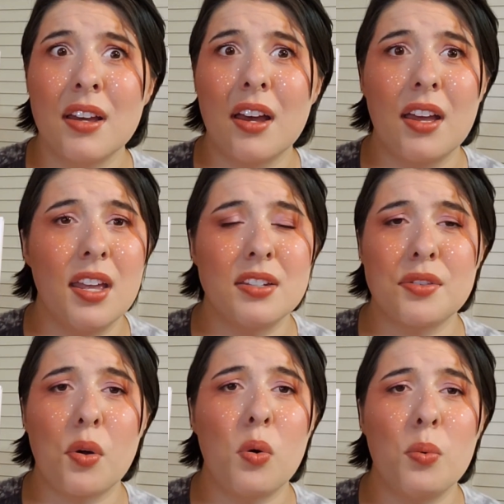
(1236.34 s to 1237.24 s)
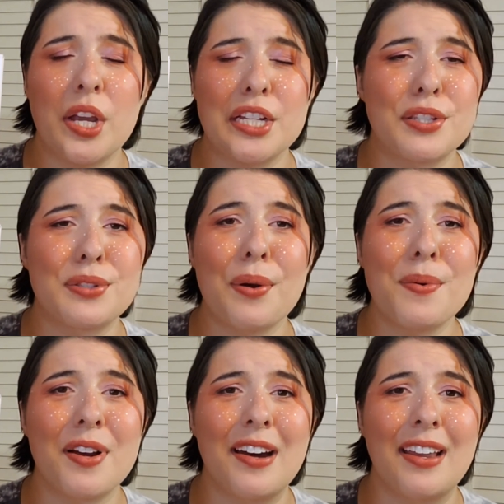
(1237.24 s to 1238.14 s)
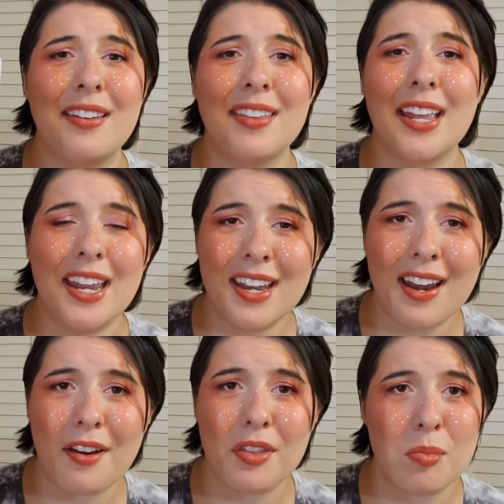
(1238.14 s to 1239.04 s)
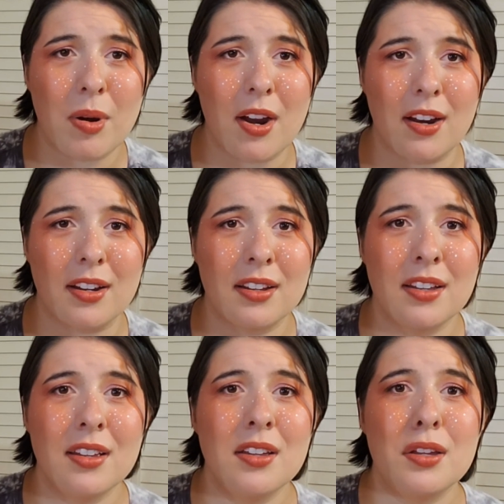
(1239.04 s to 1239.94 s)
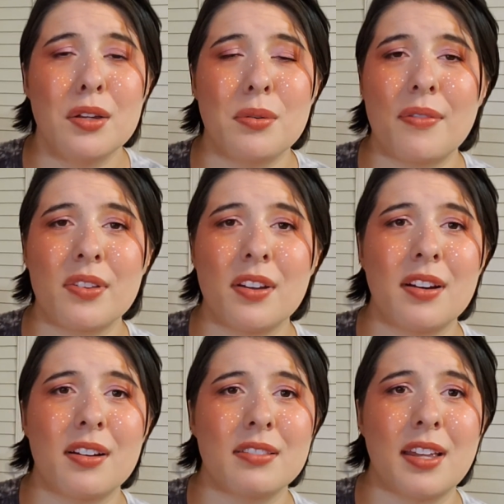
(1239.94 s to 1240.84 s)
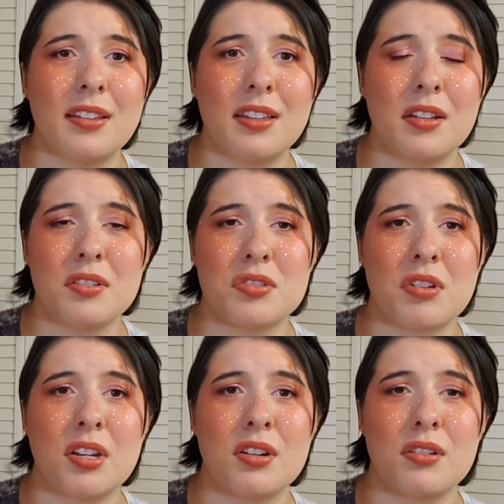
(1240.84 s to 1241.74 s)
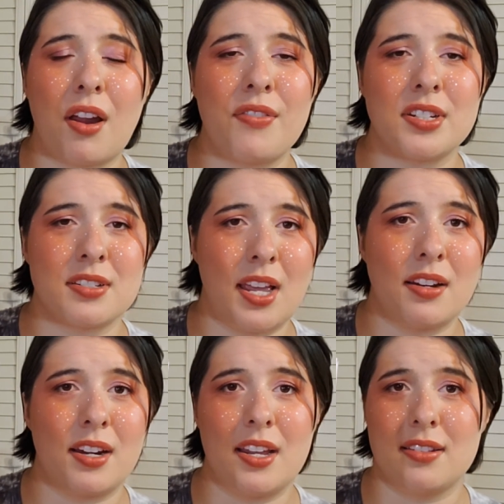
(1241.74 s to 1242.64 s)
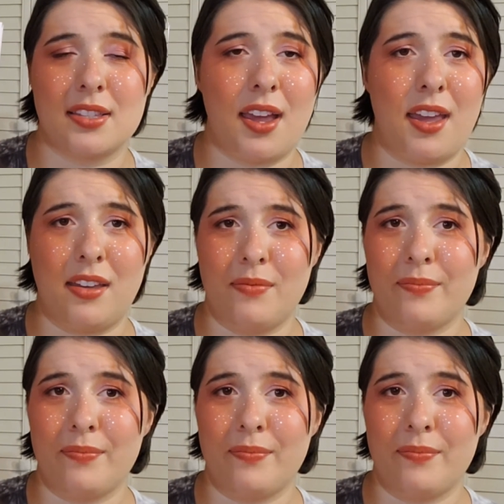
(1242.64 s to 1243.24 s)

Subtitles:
It's always so good. They hit it out of the park. Whoever their like illustrator or graphic designer is, like,